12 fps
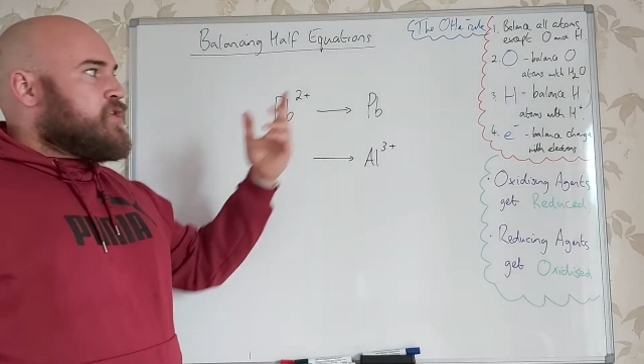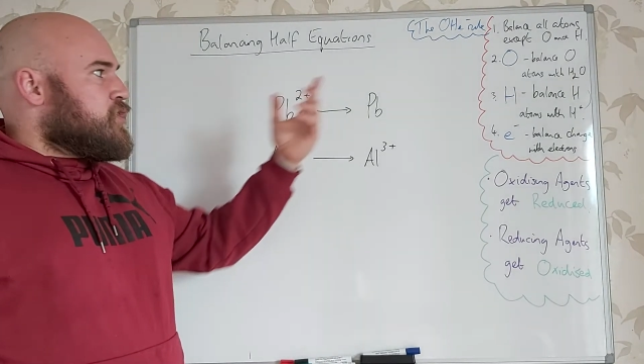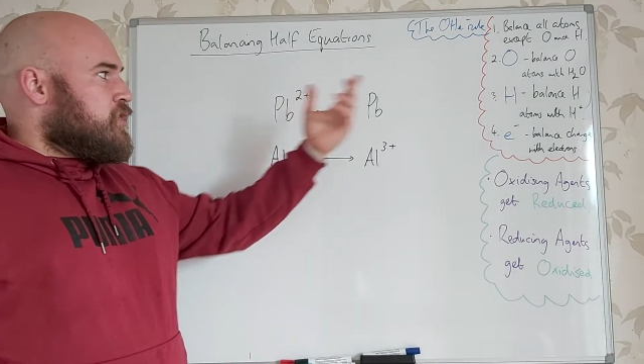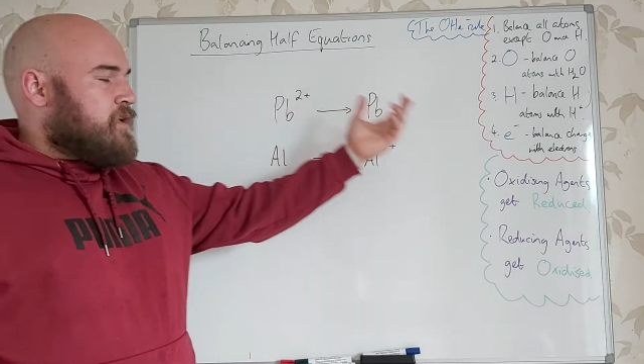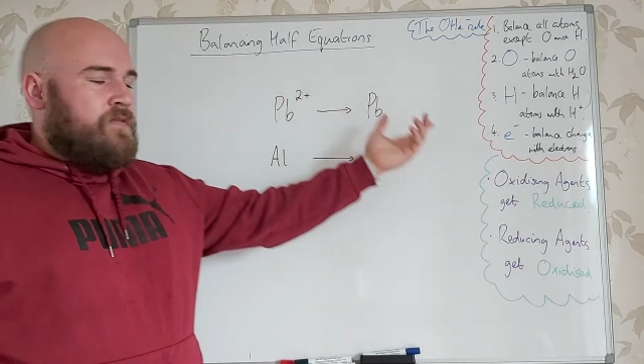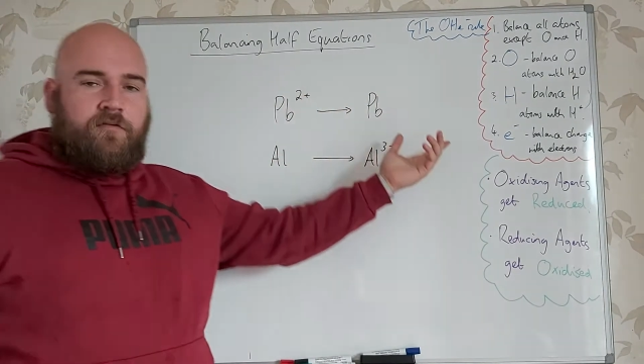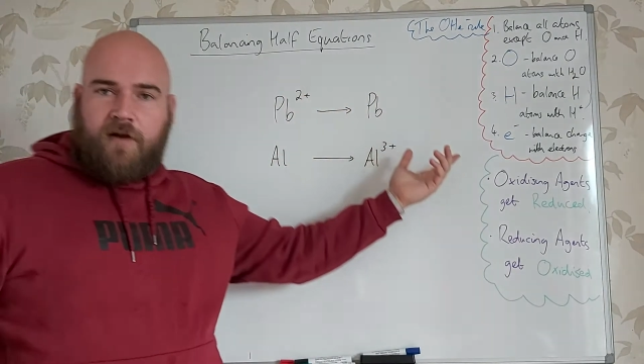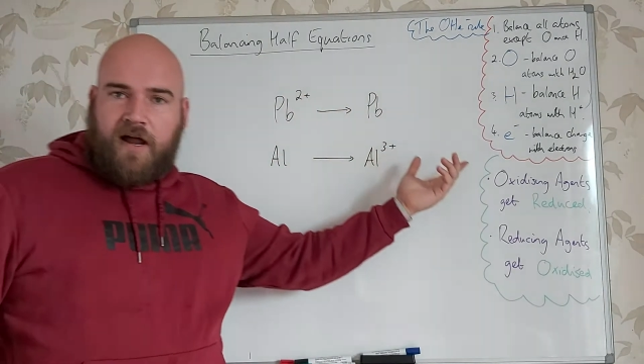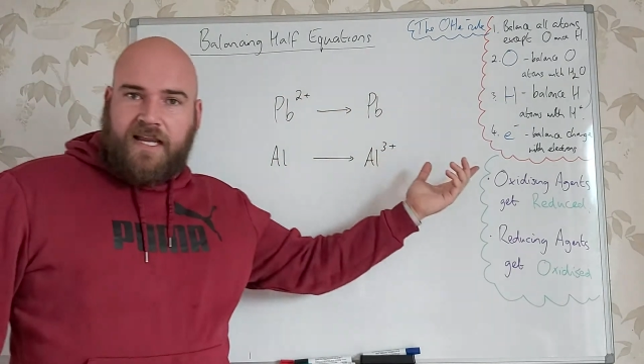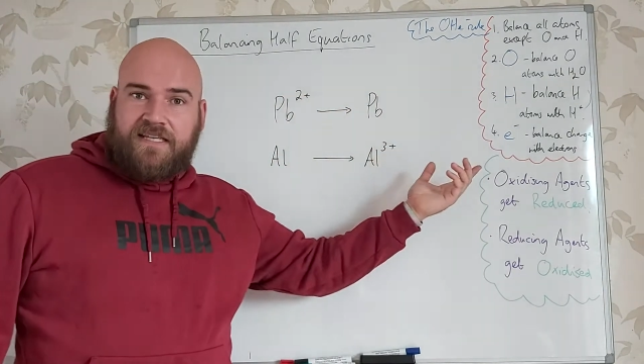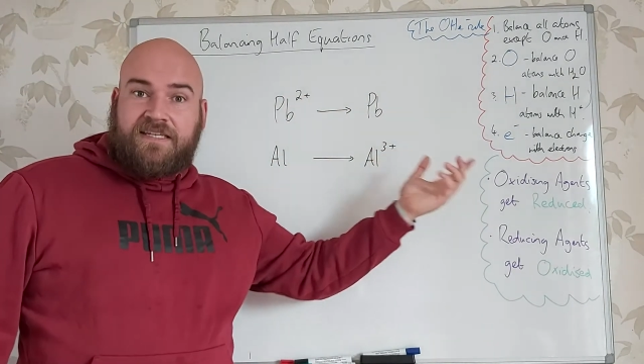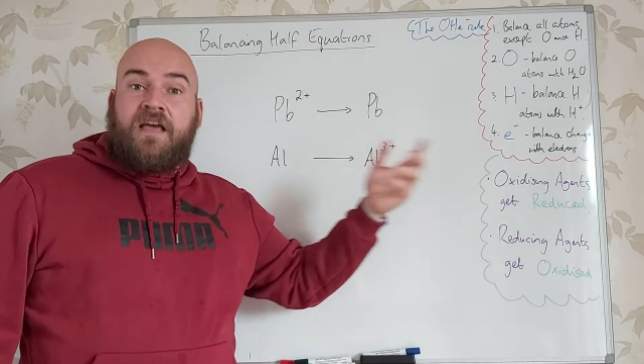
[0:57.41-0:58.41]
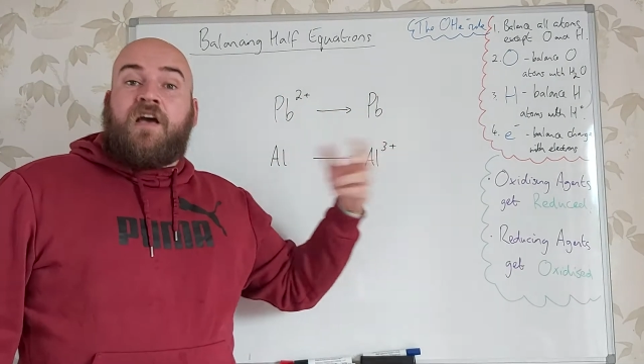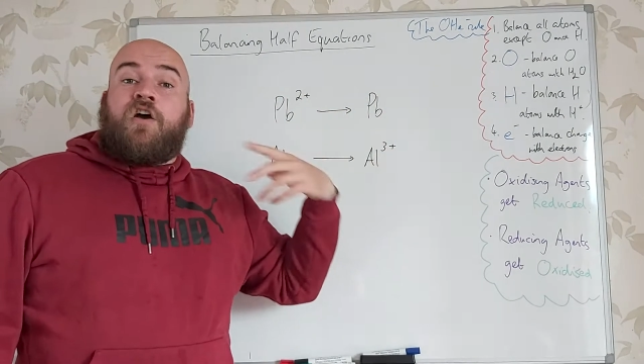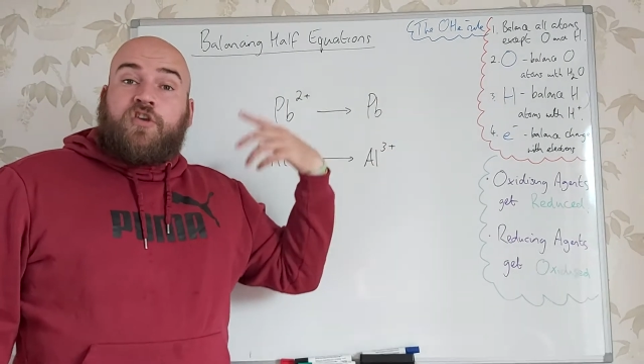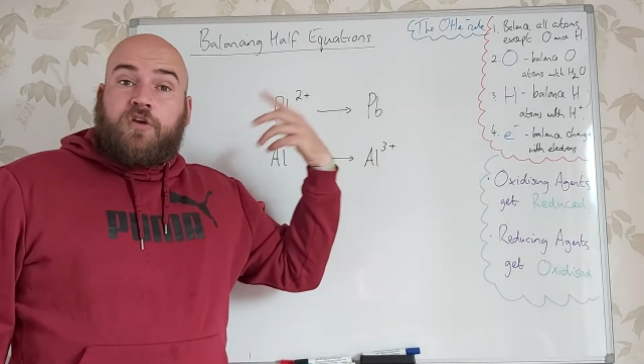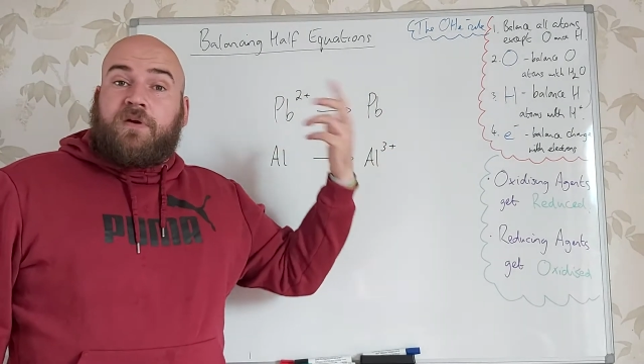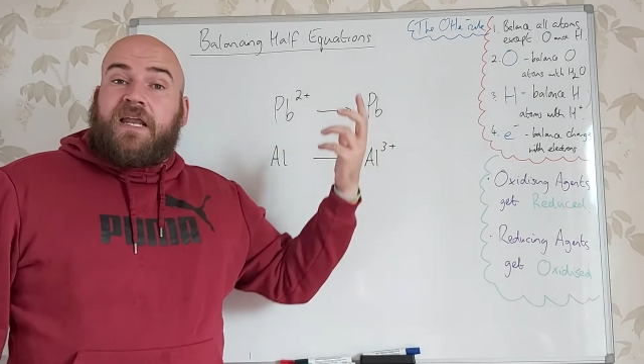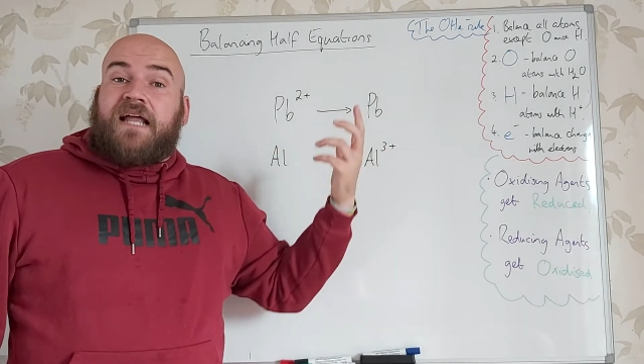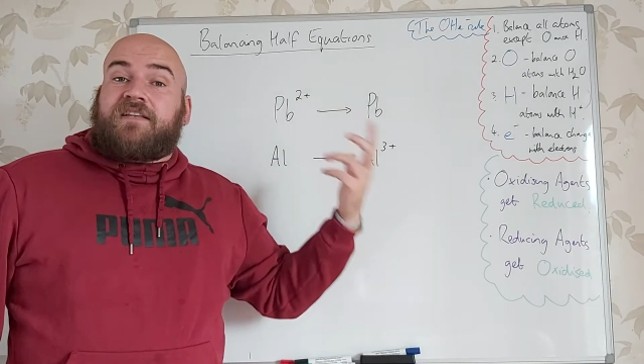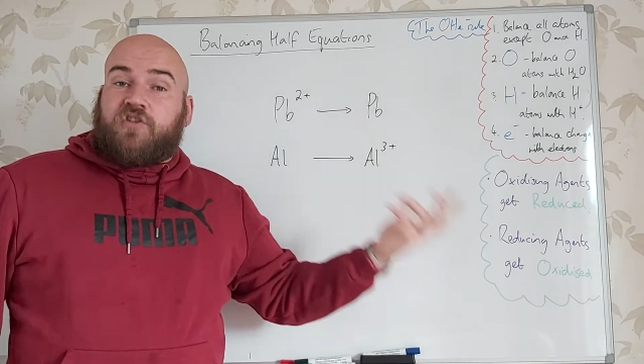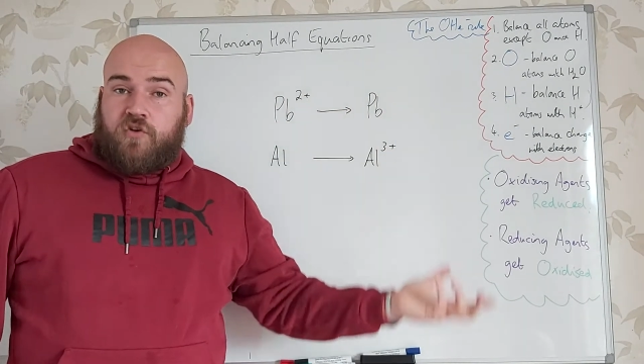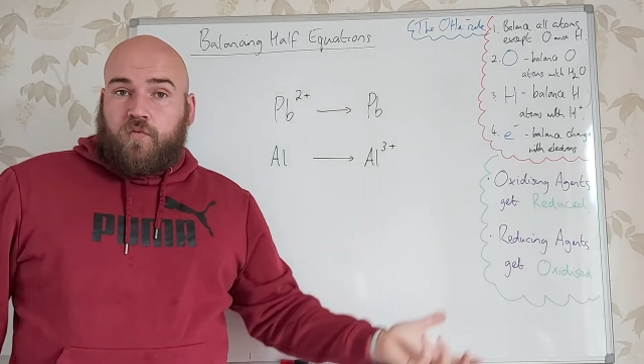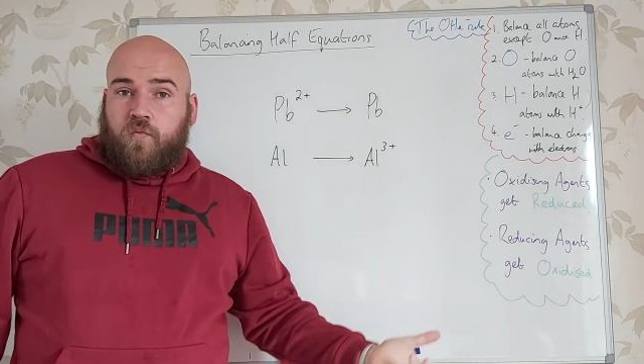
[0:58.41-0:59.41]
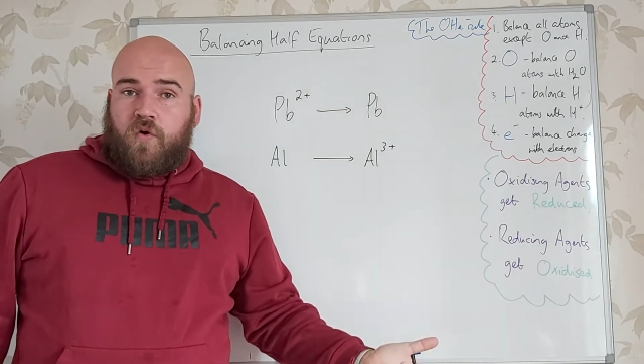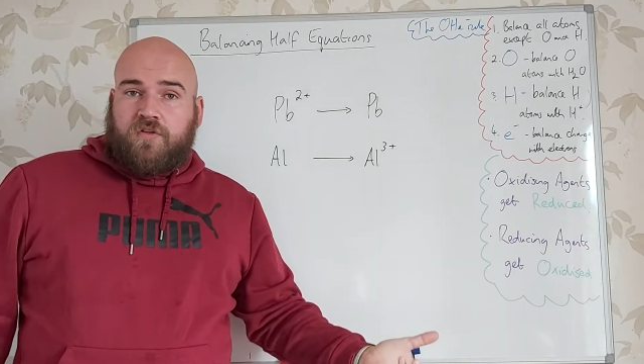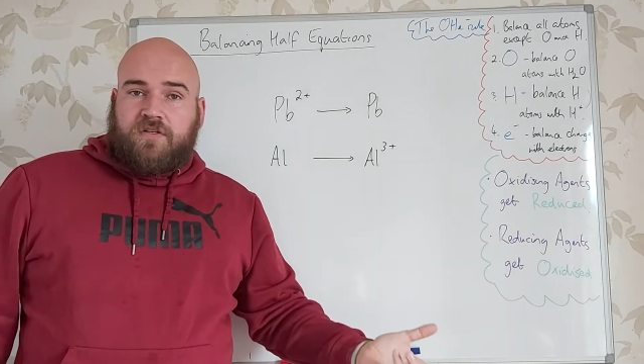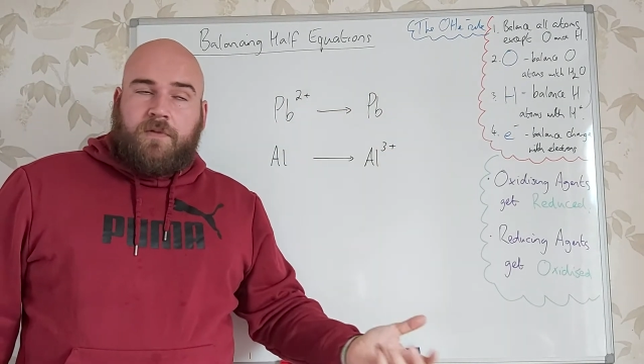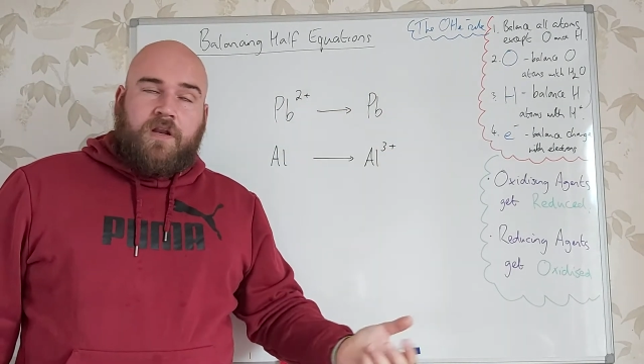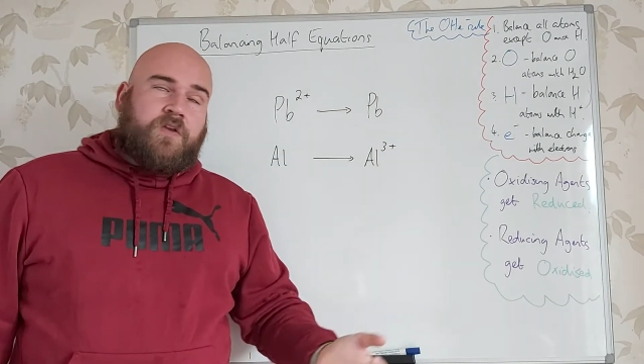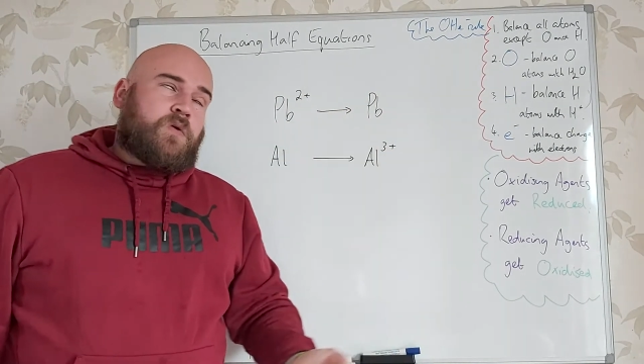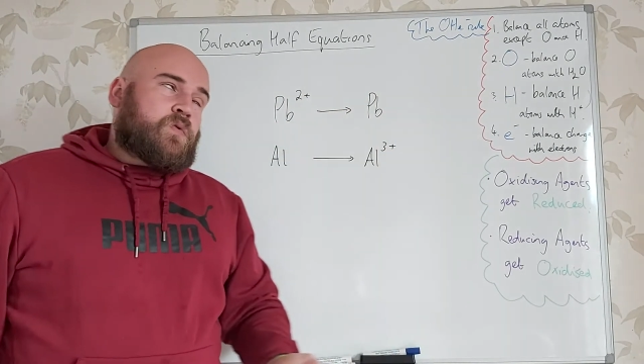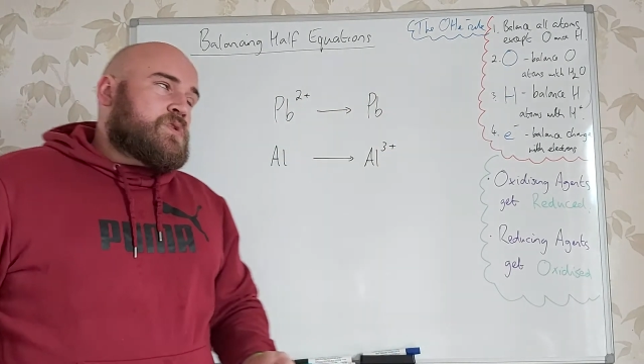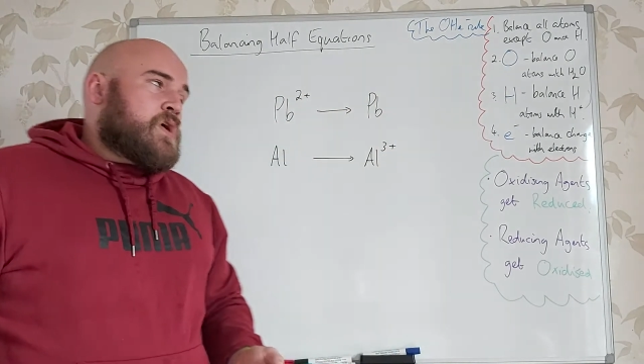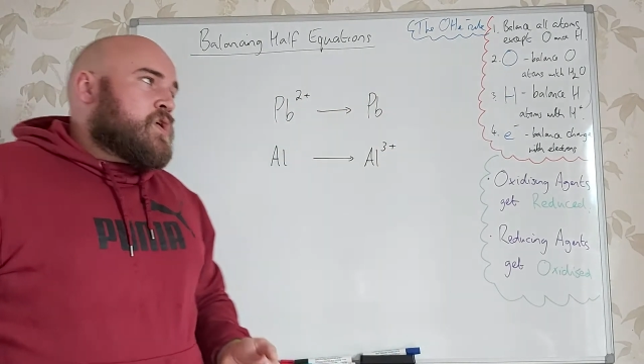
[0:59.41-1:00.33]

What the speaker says: none on the right, you would add two water molecules